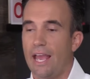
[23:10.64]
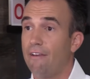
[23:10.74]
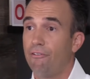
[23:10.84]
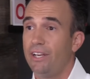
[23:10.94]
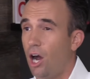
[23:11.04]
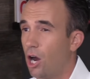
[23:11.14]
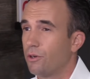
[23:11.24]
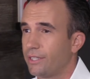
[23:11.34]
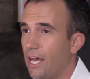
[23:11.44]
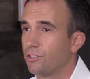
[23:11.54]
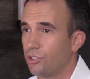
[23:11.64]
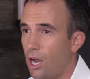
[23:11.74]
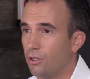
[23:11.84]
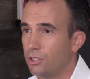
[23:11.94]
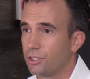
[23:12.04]
Every
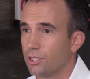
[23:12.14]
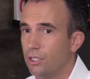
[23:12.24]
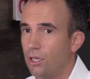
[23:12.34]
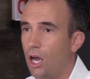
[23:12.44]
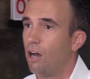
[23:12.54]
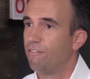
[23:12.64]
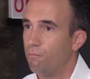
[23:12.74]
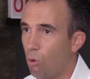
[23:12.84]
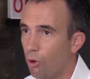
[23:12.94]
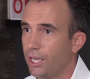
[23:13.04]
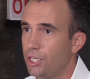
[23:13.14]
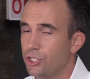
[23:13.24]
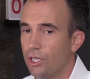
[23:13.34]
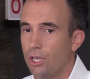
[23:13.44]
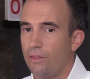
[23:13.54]
$100,000 of
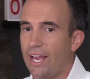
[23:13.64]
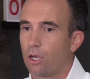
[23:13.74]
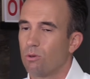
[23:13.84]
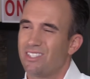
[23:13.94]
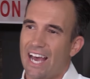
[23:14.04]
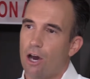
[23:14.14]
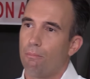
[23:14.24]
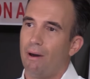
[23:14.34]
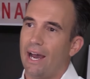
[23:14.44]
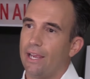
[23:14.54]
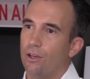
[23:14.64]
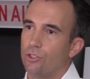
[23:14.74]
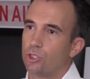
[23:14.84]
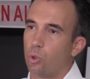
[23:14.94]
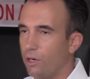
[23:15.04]
mortgage that goes down by
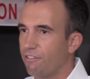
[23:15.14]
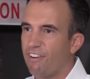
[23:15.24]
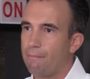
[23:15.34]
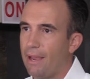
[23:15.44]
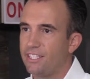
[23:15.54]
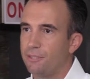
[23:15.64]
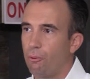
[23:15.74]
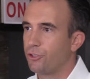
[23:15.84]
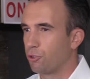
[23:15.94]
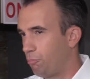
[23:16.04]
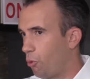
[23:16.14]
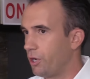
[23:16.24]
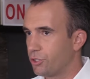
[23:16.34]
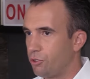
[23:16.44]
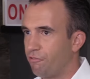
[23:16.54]
25 basis points or
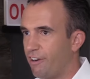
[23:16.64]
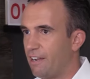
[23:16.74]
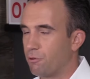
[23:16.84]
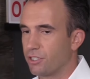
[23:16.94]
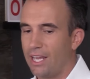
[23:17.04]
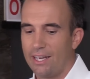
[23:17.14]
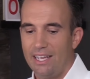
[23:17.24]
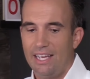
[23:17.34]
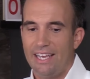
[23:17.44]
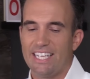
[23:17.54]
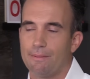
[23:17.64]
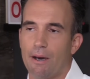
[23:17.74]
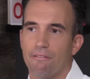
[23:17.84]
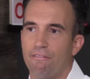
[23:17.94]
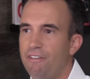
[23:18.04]
0.25% is
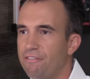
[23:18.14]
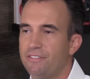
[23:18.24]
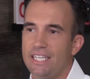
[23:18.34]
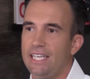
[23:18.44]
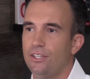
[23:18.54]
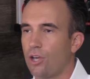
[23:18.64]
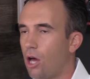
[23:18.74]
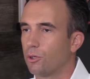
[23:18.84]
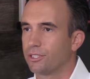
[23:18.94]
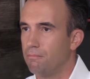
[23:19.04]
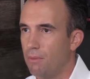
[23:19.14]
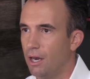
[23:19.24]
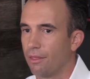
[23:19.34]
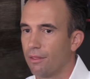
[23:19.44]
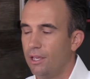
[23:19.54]
about $15 a
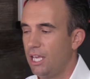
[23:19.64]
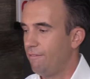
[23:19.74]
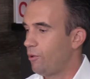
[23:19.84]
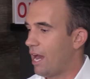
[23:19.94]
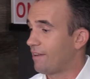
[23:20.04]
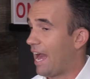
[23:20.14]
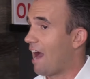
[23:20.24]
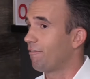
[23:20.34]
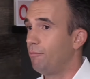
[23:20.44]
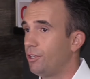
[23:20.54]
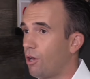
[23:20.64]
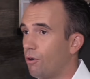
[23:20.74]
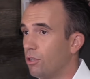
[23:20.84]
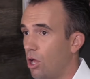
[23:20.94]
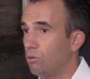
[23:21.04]
month. If you have a half a million
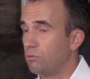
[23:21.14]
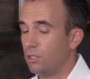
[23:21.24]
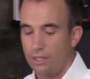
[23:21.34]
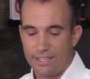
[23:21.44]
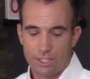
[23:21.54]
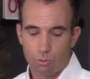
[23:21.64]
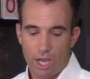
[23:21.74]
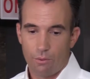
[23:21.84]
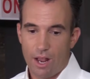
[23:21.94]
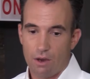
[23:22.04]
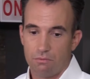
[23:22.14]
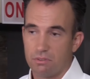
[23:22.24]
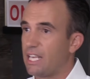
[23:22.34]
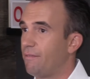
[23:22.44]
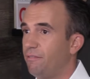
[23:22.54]
dollar loan, that's right
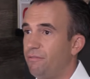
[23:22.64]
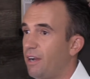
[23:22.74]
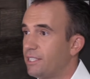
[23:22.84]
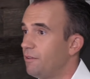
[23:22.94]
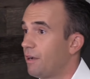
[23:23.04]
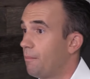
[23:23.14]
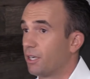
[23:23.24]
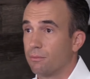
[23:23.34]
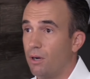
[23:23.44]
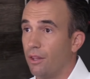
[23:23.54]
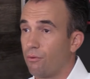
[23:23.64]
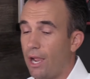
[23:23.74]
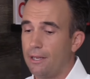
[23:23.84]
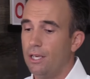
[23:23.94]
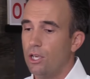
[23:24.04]
around seven, 75 bucks a month,
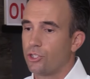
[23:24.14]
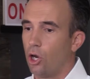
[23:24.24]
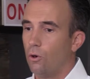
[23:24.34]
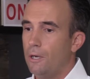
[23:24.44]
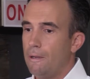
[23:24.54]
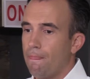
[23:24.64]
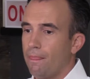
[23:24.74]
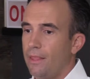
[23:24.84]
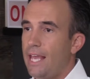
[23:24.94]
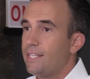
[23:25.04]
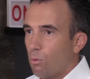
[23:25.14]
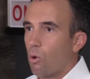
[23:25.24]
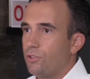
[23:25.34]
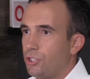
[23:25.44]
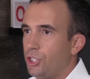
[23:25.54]
right? So is it
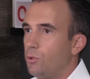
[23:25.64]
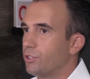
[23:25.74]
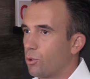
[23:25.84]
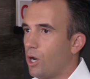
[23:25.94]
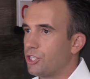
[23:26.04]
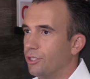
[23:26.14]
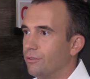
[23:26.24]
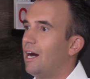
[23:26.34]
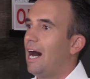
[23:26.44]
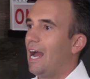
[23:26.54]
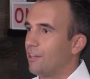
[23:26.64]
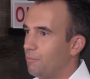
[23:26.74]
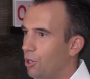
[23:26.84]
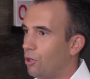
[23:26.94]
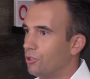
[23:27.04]
worth it to you is the question. Eye of
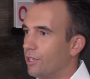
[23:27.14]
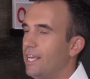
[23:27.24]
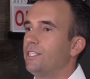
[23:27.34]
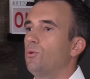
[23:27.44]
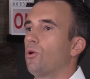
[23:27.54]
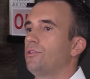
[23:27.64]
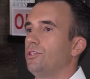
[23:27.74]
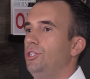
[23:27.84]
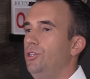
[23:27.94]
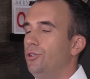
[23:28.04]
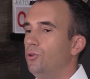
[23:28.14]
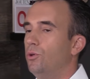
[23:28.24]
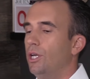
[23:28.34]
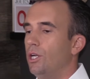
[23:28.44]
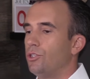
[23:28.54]
the beholder. Is it worth it to
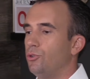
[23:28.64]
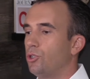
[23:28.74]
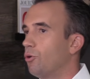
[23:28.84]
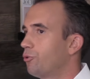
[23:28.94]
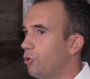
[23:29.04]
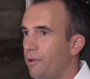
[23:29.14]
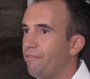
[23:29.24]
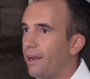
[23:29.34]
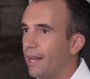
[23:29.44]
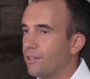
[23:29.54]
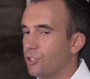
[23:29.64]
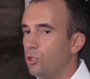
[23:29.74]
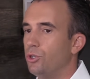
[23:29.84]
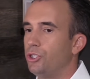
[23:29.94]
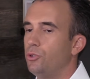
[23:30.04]
you to go through a refinance
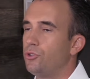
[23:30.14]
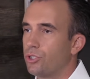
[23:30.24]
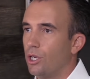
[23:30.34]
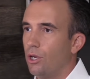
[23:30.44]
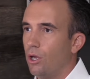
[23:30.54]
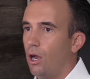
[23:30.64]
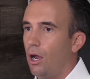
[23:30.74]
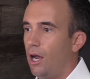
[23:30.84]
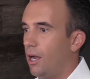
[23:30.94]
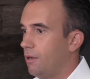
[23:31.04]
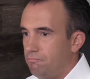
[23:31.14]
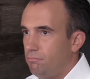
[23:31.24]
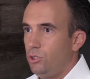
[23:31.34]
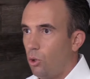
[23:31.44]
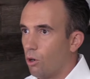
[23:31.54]
to reduce uh,
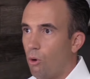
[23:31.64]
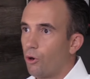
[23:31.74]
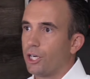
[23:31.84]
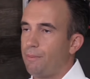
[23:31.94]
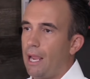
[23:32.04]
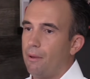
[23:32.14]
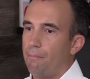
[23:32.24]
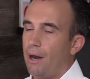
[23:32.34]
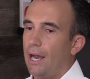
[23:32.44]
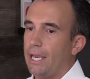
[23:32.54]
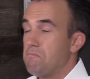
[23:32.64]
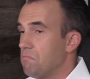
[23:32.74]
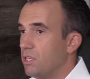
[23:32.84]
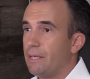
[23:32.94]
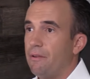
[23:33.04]
your mortgage payment by
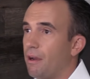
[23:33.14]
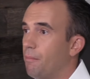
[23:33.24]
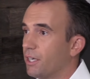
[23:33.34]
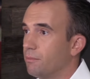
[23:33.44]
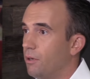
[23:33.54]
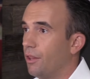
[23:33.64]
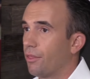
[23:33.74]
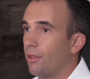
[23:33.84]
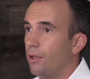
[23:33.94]
75 bucks a month.